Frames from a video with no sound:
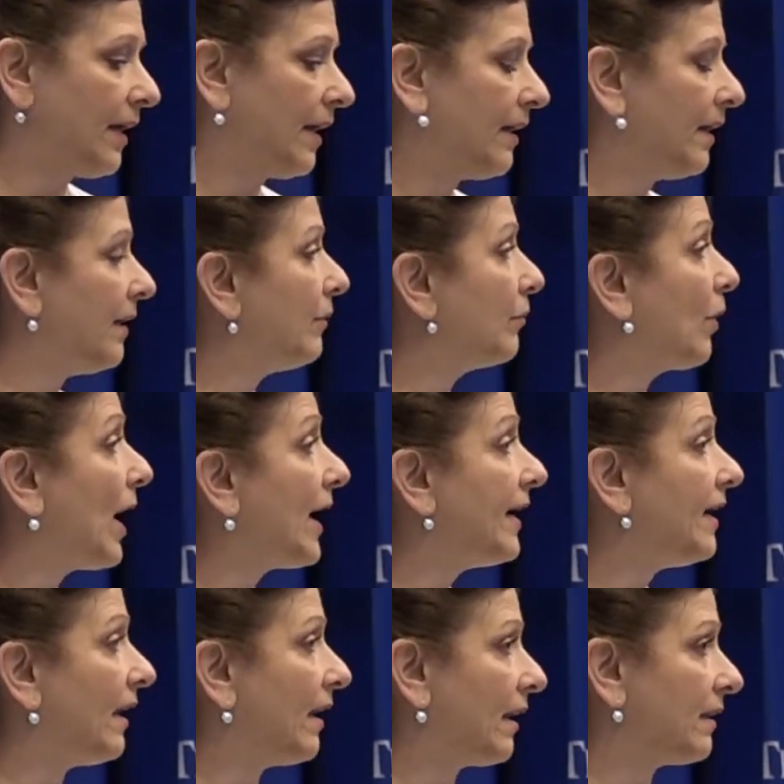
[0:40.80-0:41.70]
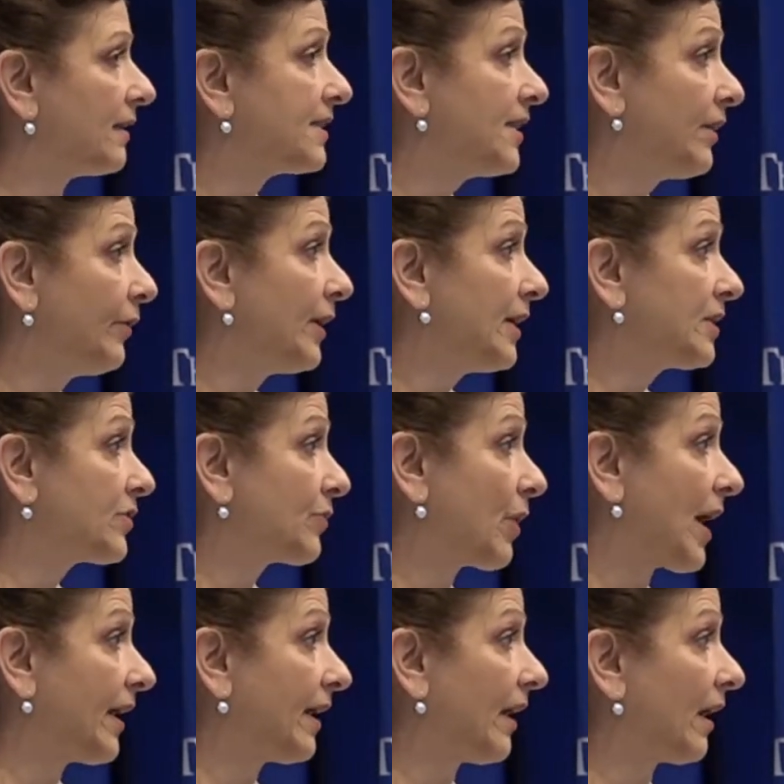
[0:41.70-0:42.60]
any writing, serious
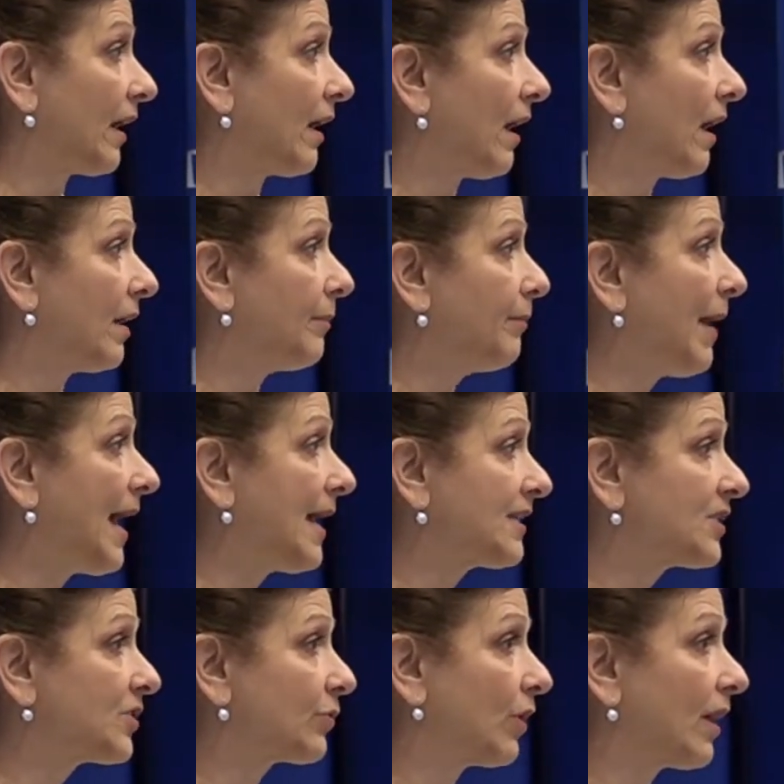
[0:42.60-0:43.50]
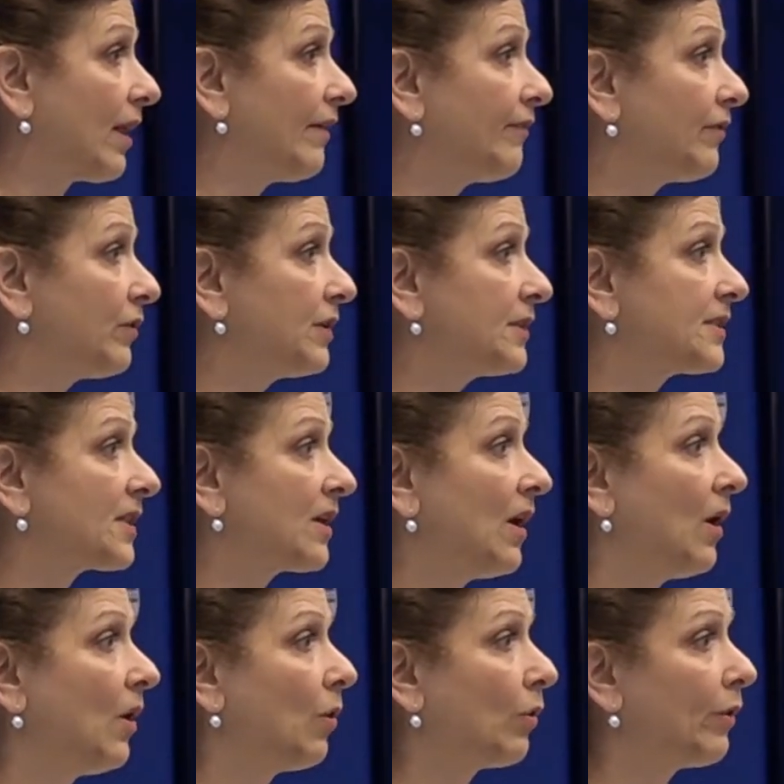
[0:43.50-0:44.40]
writing, on pastoral efforts
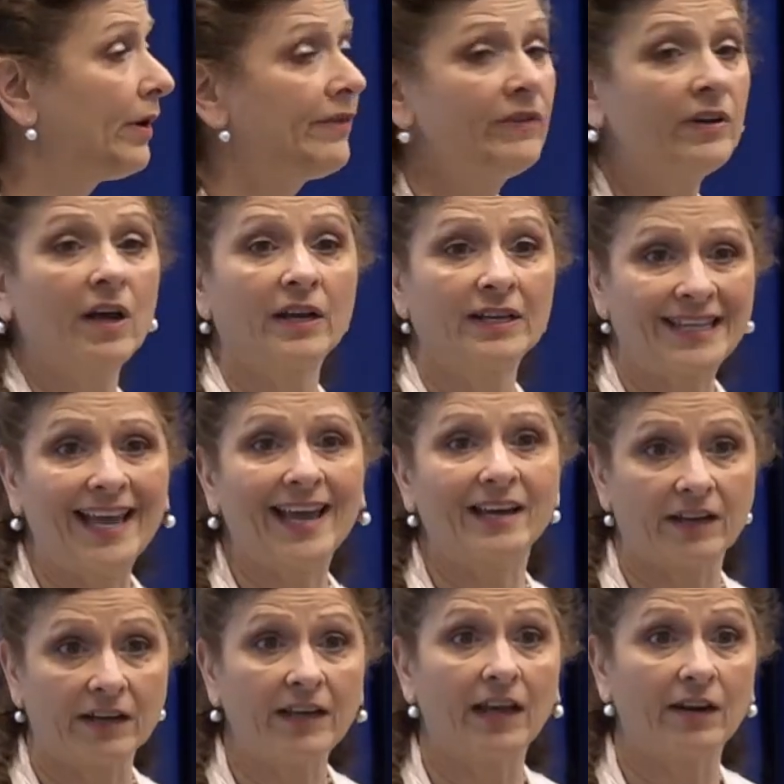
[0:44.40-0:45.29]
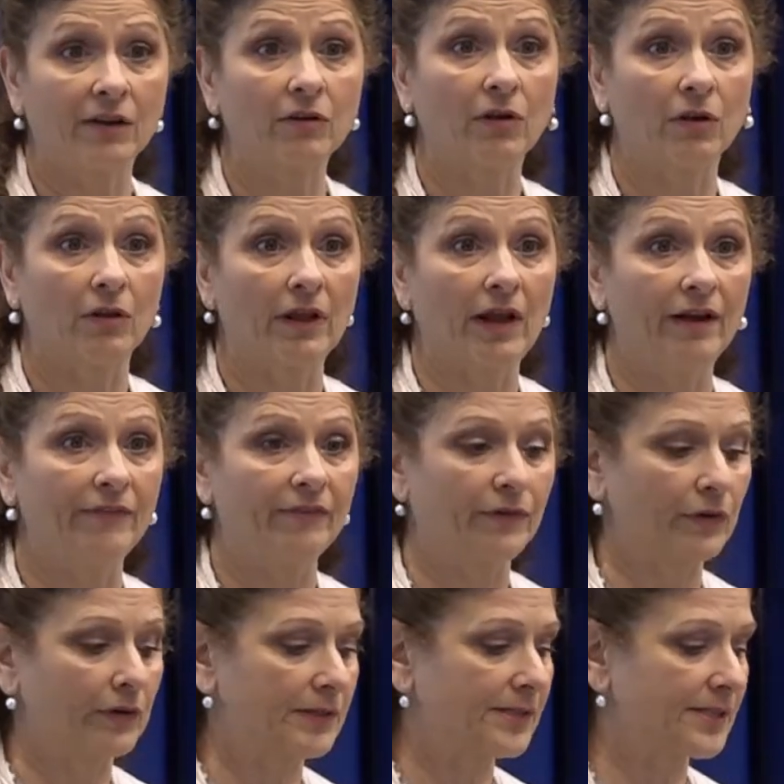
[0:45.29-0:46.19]
or even on catechetical
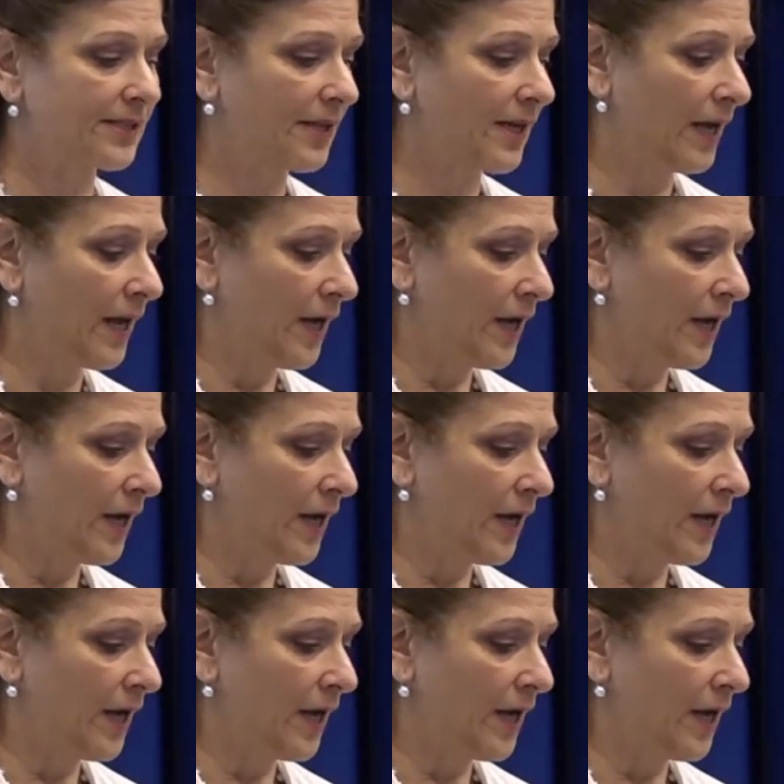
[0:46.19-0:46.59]
efforts.